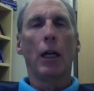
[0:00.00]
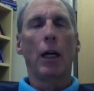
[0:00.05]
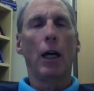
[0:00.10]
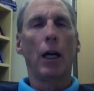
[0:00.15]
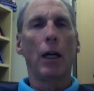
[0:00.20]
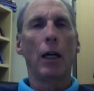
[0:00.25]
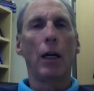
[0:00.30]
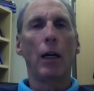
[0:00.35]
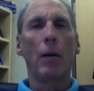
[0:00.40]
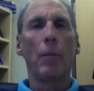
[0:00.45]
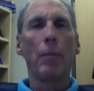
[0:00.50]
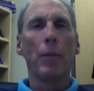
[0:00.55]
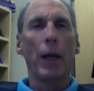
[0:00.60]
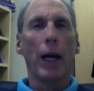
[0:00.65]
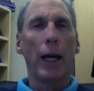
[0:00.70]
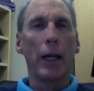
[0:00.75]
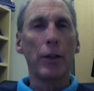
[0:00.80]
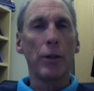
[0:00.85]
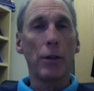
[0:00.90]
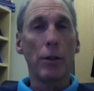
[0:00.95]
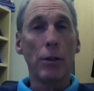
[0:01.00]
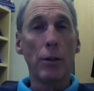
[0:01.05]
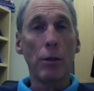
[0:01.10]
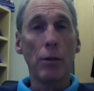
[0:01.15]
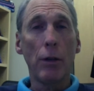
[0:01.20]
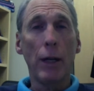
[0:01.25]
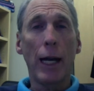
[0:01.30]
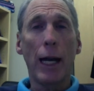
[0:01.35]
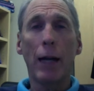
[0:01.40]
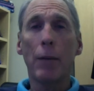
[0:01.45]
I
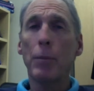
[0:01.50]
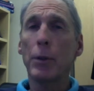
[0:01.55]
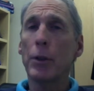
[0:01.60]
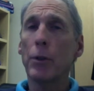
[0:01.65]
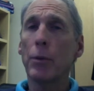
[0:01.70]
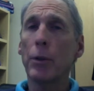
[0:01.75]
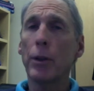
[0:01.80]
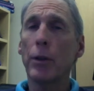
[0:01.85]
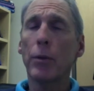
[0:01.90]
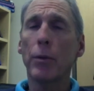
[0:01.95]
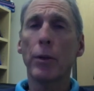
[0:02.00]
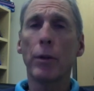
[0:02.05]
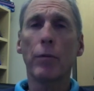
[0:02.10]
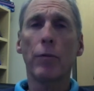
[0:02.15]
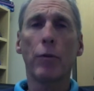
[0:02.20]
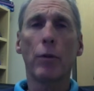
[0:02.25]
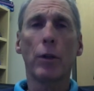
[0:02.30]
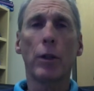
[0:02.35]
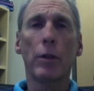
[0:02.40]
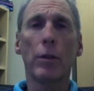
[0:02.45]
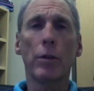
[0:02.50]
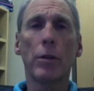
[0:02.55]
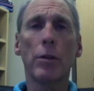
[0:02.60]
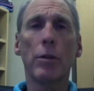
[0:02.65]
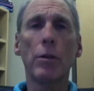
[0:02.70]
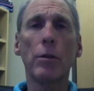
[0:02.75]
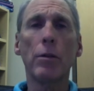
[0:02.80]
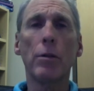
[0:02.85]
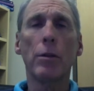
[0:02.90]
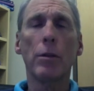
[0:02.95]
do have between 300 and 400
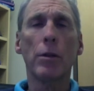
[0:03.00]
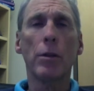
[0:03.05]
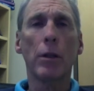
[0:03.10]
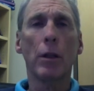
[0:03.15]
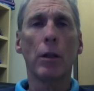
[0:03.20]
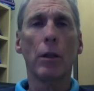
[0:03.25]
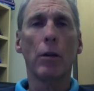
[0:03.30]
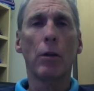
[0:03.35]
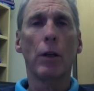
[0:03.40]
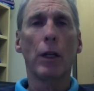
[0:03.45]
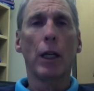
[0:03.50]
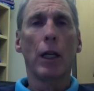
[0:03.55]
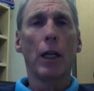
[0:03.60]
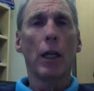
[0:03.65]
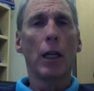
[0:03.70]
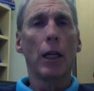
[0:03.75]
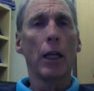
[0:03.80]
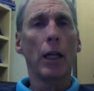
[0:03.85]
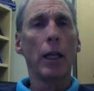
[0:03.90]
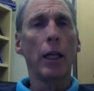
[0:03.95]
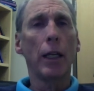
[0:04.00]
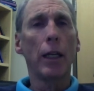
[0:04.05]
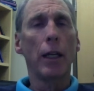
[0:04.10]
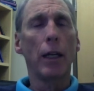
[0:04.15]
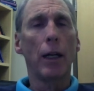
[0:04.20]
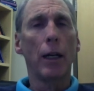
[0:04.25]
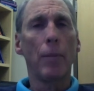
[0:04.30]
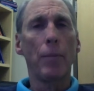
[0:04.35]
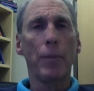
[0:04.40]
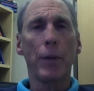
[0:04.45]
students, so it
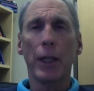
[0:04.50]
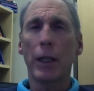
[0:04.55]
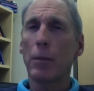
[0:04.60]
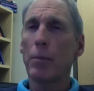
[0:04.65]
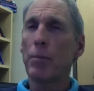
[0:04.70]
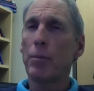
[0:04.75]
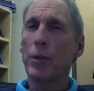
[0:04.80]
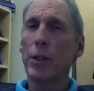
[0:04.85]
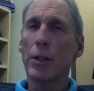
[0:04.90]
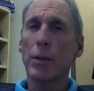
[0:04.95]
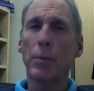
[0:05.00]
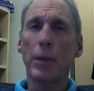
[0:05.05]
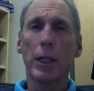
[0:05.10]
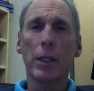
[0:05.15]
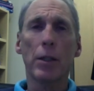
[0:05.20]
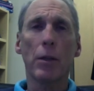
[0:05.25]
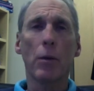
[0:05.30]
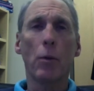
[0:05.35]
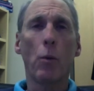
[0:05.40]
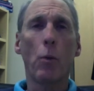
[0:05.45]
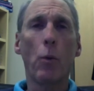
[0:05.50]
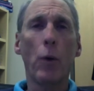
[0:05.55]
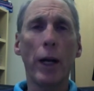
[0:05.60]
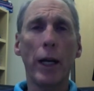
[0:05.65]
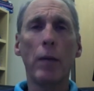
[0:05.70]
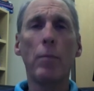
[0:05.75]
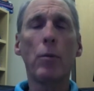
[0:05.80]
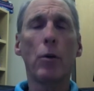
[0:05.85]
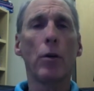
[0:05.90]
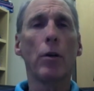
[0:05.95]
just makes it
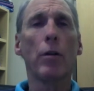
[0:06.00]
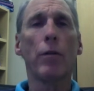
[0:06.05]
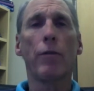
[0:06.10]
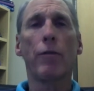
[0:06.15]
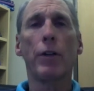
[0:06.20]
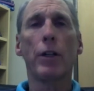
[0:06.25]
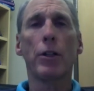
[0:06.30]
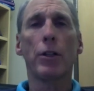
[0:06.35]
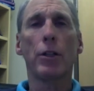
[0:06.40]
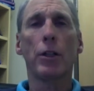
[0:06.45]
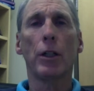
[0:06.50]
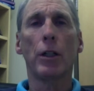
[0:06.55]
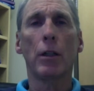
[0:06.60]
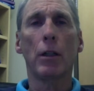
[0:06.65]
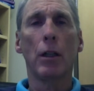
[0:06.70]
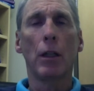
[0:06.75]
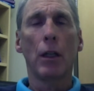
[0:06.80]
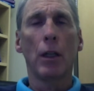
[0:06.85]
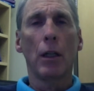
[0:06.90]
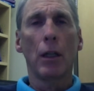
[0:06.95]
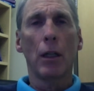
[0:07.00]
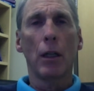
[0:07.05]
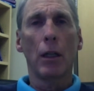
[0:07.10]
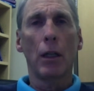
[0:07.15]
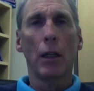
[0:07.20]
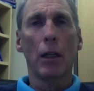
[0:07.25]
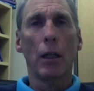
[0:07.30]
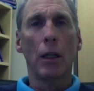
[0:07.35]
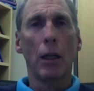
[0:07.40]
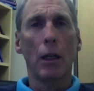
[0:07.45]
way more efficient
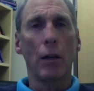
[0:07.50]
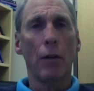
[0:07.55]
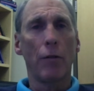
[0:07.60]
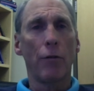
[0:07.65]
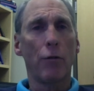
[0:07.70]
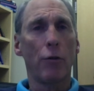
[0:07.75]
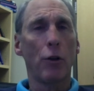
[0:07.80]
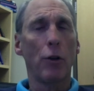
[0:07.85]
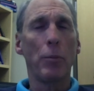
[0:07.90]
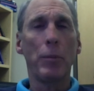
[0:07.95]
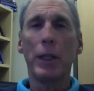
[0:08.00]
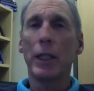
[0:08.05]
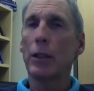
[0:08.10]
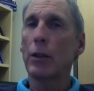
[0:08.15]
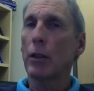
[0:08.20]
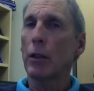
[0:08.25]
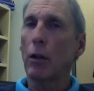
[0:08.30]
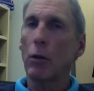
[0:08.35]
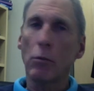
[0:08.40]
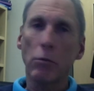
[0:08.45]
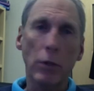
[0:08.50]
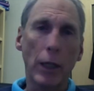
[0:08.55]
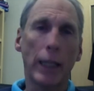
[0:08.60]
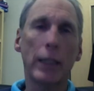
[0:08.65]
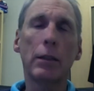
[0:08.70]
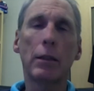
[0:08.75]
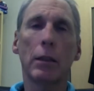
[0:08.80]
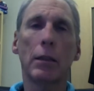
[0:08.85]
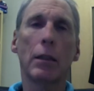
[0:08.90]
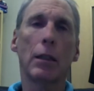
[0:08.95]
for me to go
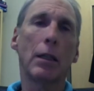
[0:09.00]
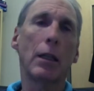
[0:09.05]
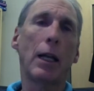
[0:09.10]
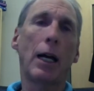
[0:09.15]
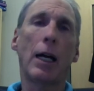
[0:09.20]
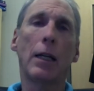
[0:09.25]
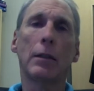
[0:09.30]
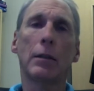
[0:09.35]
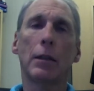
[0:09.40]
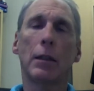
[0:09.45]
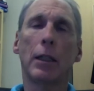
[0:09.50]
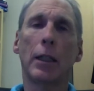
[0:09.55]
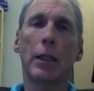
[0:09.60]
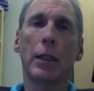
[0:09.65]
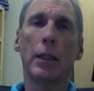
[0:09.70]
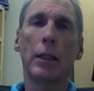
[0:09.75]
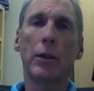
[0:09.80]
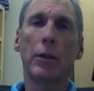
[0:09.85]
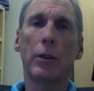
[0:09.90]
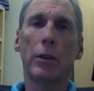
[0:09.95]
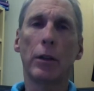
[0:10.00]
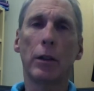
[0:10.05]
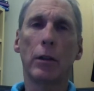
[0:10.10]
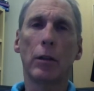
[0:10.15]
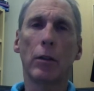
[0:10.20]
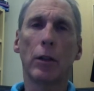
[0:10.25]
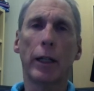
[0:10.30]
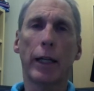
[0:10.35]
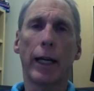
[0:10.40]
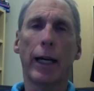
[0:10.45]
right to the class that I need to
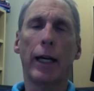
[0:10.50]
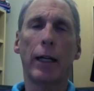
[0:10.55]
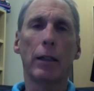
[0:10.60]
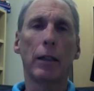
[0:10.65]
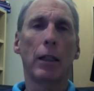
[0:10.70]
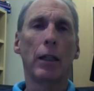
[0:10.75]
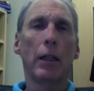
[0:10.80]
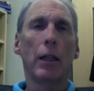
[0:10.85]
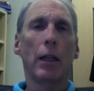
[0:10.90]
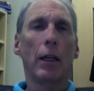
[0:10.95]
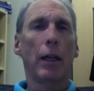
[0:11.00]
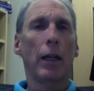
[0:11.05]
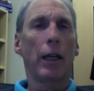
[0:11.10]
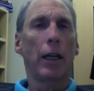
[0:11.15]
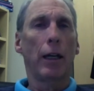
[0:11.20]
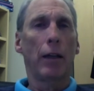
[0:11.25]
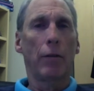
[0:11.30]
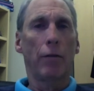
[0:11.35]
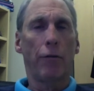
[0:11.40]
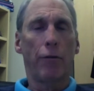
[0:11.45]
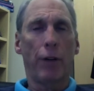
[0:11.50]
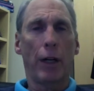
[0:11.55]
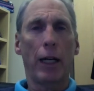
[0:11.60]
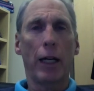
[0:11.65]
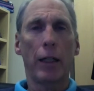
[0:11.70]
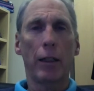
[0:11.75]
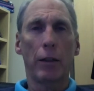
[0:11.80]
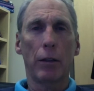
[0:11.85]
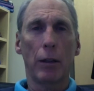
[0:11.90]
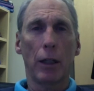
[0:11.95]
look at and
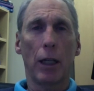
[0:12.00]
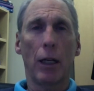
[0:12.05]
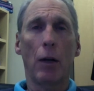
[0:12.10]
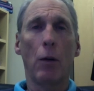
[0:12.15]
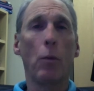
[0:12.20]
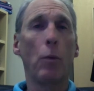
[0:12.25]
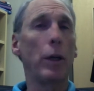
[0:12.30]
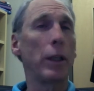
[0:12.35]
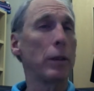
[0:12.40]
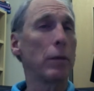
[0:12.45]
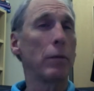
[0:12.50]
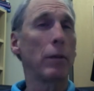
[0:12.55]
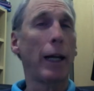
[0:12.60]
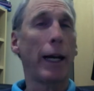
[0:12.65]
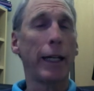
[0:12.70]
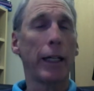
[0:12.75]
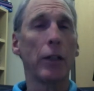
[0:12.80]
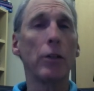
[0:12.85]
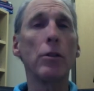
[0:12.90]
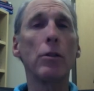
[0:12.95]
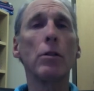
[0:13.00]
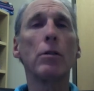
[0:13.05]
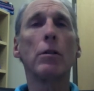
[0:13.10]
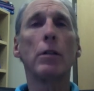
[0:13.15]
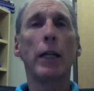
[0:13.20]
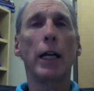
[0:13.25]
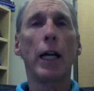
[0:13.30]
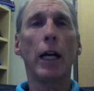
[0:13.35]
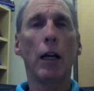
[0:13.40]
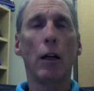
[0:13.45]
find what I can do
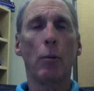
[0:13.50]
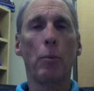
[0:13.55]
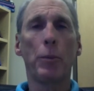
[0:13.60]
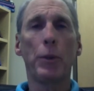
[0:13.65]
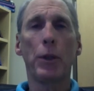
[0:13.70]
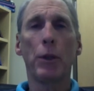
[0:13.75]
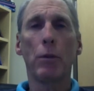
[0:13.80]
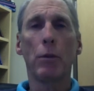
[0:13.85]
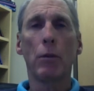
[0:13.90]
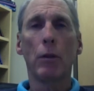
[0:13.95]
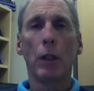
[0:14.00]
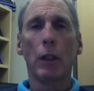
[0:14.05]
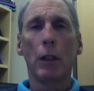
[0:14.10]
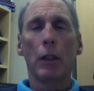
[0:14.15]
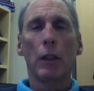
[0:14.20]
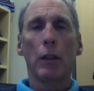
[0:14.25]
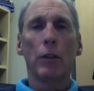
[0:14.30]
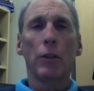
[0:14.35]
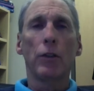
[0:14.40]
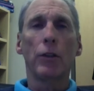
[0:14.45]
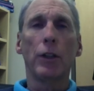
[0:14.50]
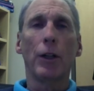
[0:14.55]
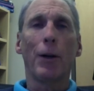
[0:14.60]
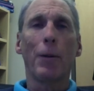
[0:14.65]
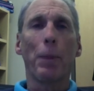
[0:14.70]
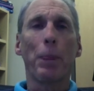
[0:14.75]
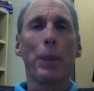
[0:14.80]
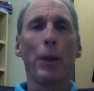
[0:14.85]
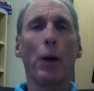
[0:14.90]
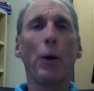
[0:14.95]
to help you.
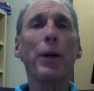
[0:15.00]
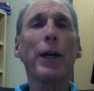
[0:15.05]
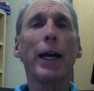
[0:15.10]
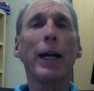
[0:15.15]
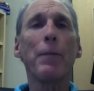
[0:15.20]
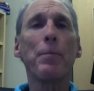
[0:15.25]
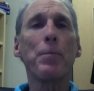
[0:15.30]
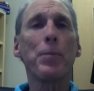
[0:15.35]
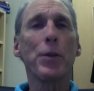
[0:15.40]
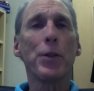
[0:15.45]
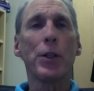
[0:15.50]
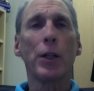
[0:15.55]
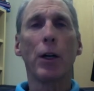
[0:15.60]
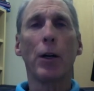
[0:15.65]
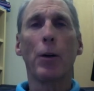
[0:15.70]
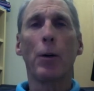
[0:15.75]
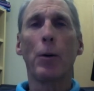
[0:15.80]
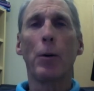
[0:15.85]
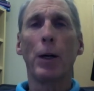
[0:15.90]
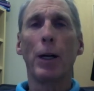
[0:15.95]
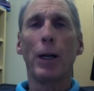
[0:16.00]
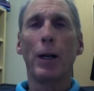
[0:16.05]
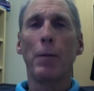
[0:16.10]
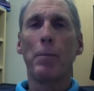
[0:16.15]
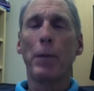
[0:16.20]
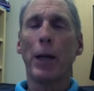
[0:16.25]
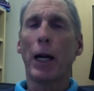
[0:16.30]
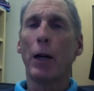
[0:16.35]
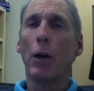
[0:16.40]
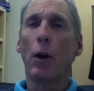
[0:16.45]
So, okay,
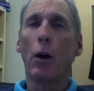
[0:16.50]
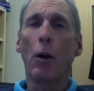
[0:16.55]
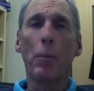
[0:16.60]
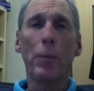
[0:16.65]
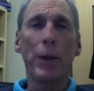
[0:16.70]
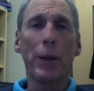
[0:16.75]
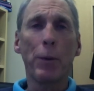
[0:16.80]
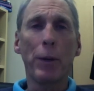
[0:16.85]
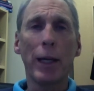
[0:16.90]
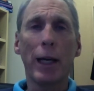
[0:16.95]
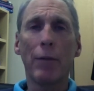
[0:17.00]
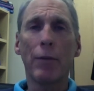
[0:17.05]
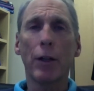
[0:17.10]
so I hope that we have